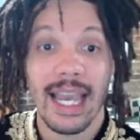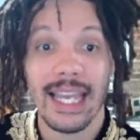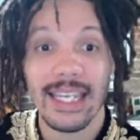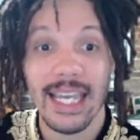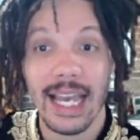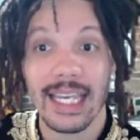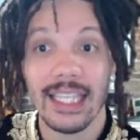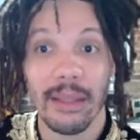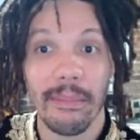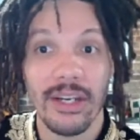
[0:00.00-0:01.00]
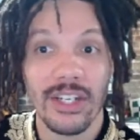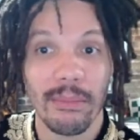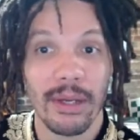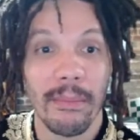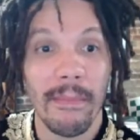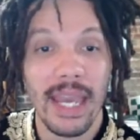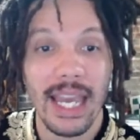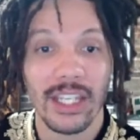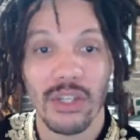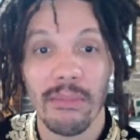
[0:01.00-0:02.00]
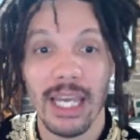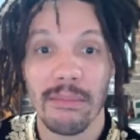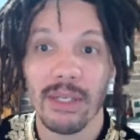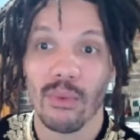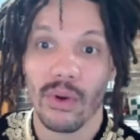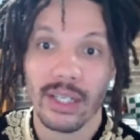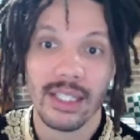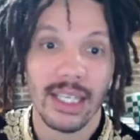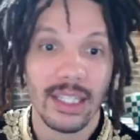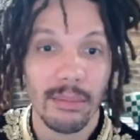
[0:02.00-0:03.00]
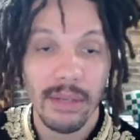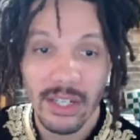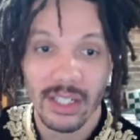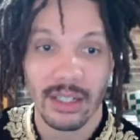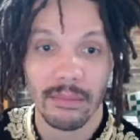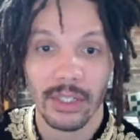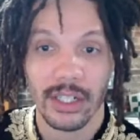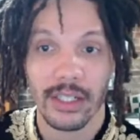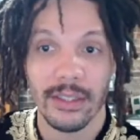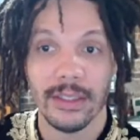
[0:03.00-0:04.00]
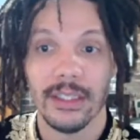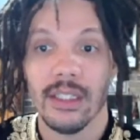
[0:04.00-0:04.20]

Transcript: And yeah, I get the bishop, but man, you made me work to get the bishop, you know?